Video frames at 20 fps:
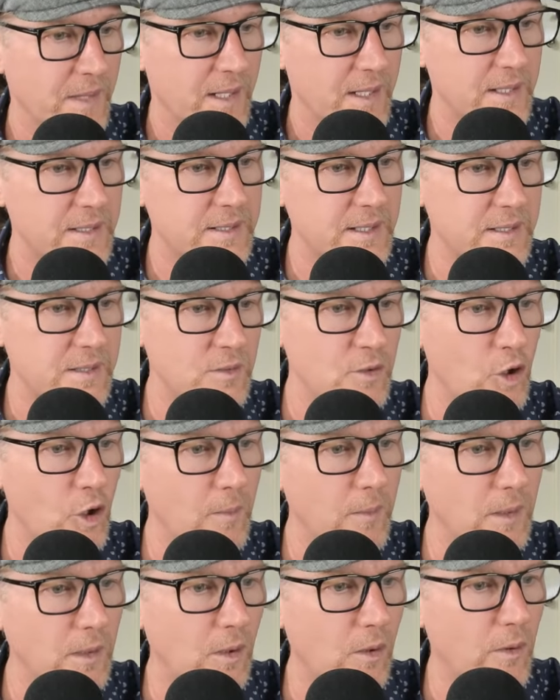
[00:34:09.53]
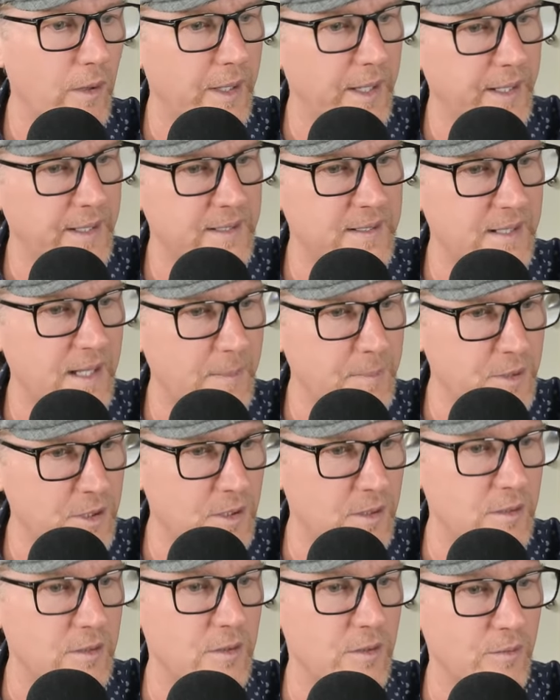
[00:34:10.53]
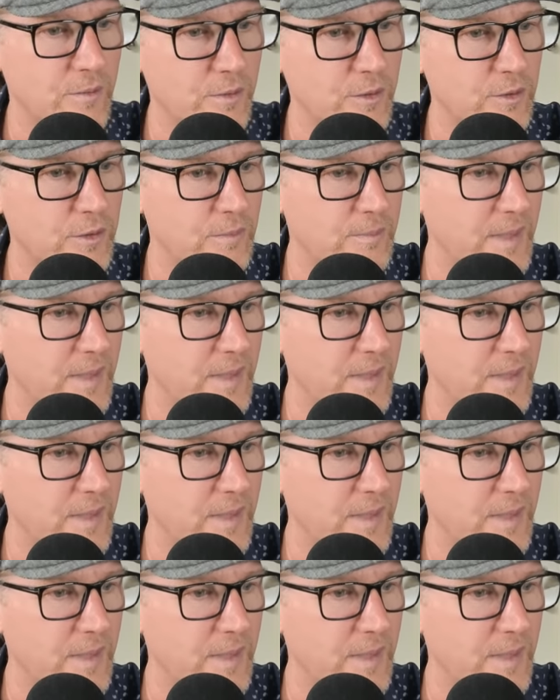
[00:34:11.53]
Is this normal or an exception to the rule?